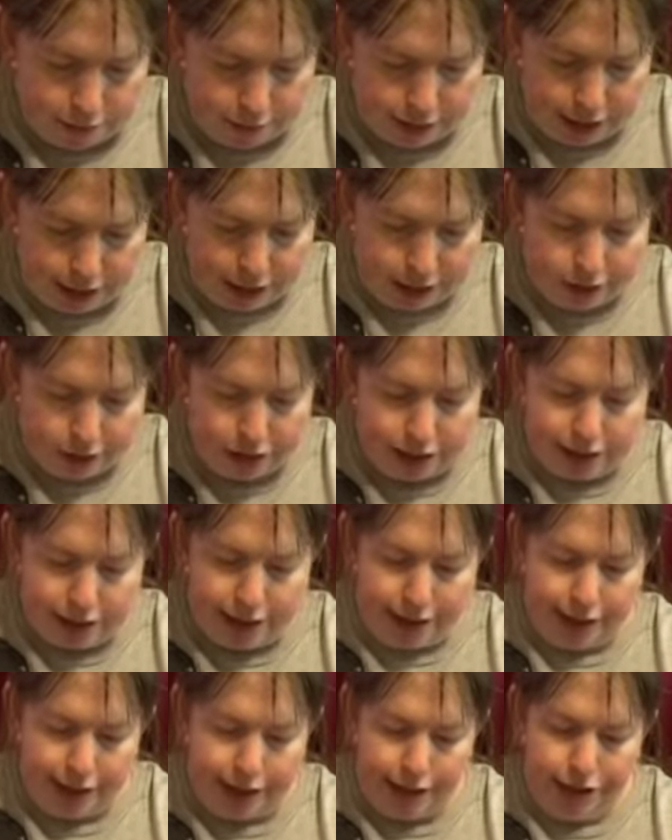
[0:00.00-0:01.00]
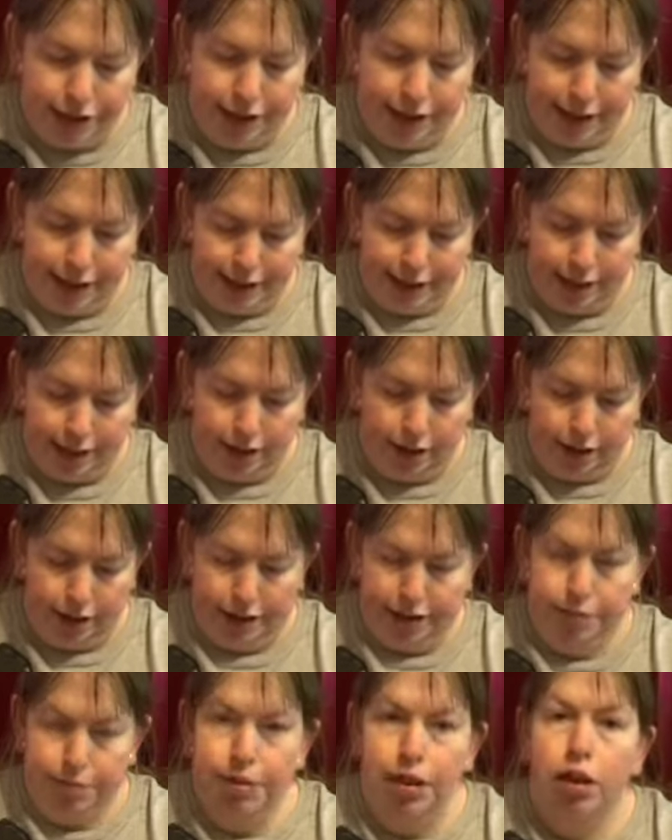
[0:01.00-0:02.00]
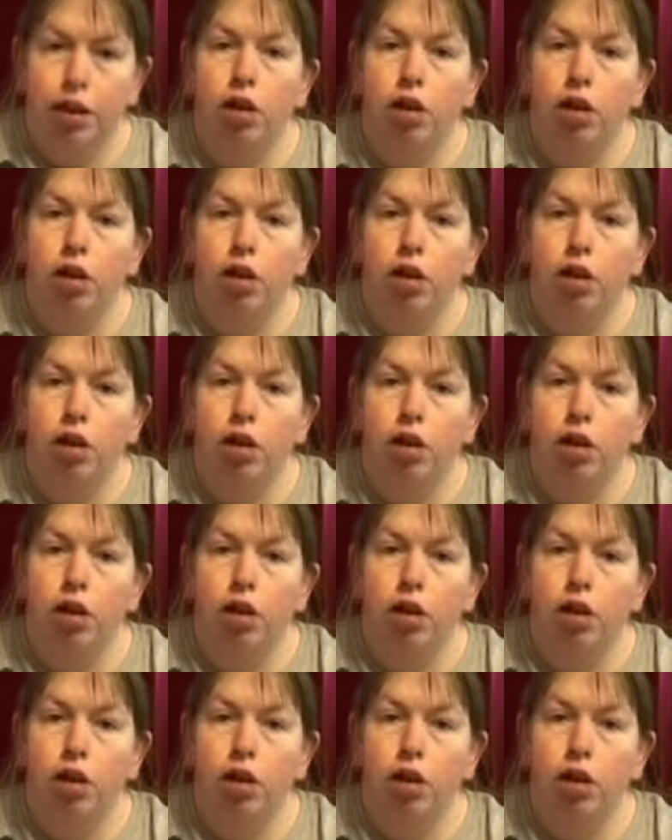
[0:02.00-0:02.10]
How long does it take you to list items?